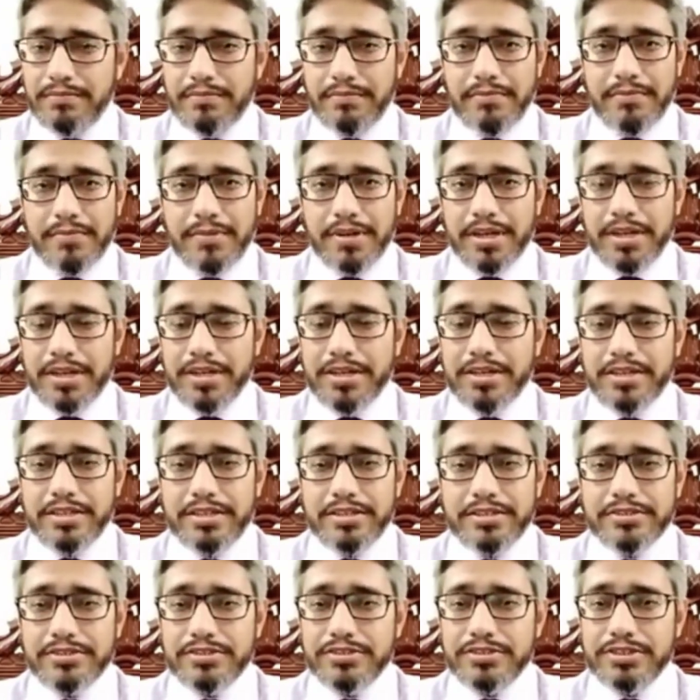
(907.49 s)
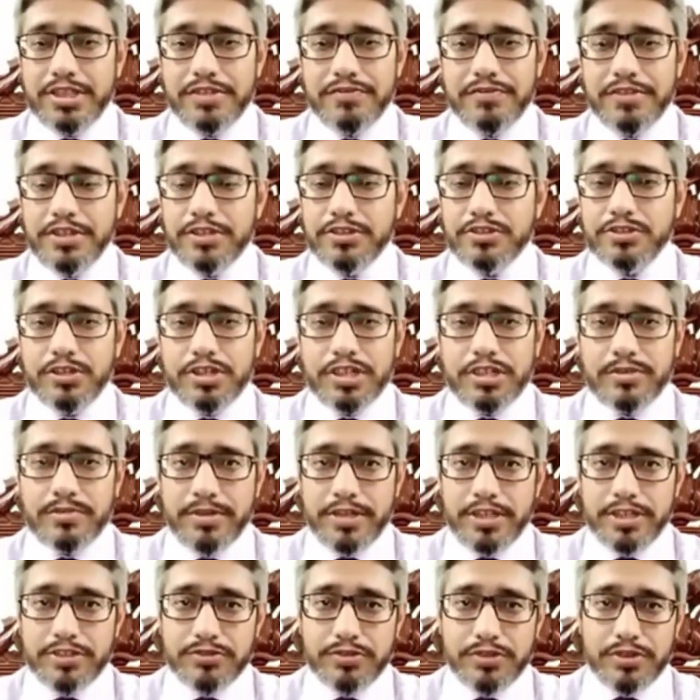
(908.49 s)
My dear, CV is not a
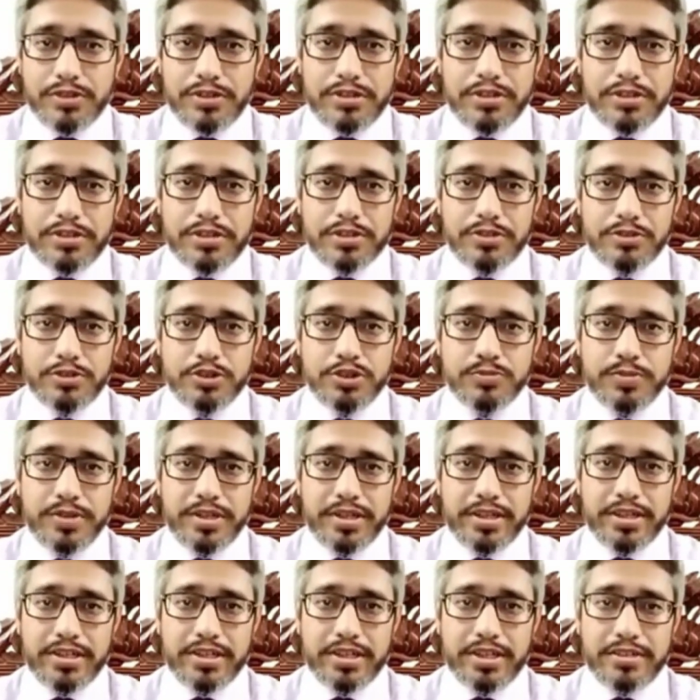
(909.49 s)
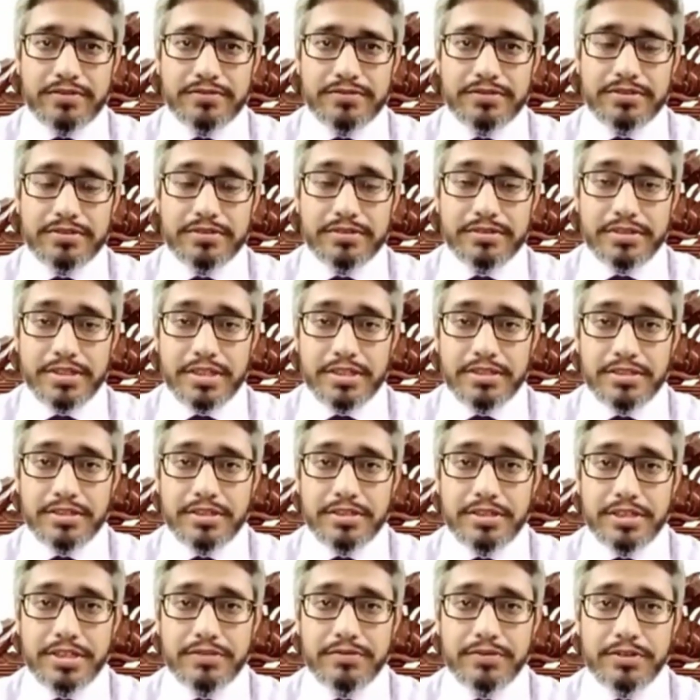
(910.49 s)
place for huge paragraphs,
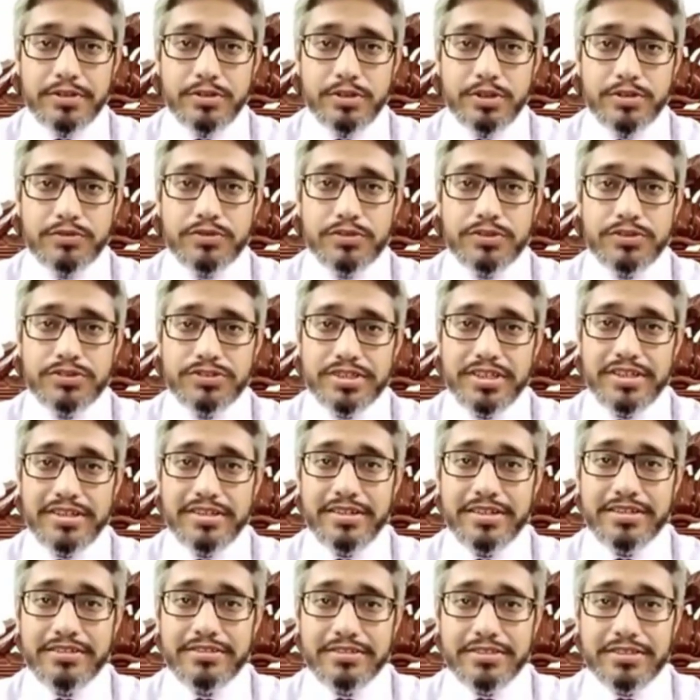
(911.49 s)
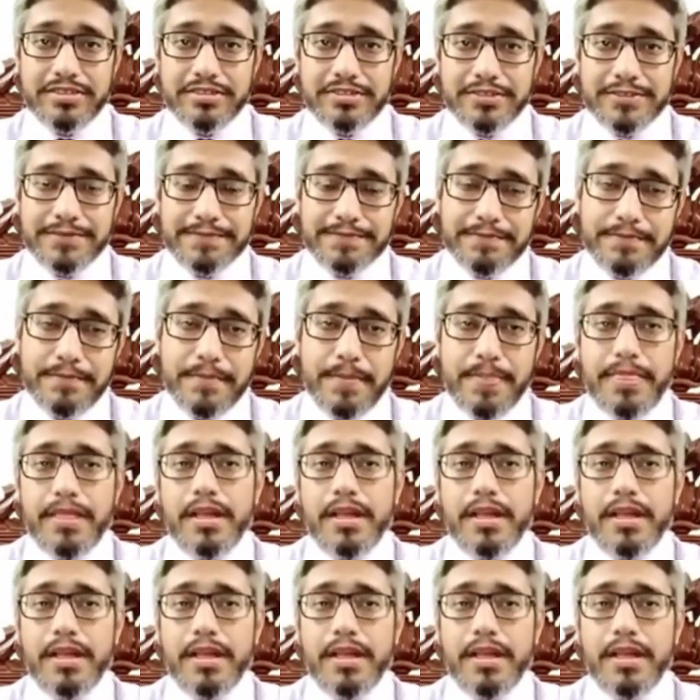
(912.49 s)
rather even not for sentences.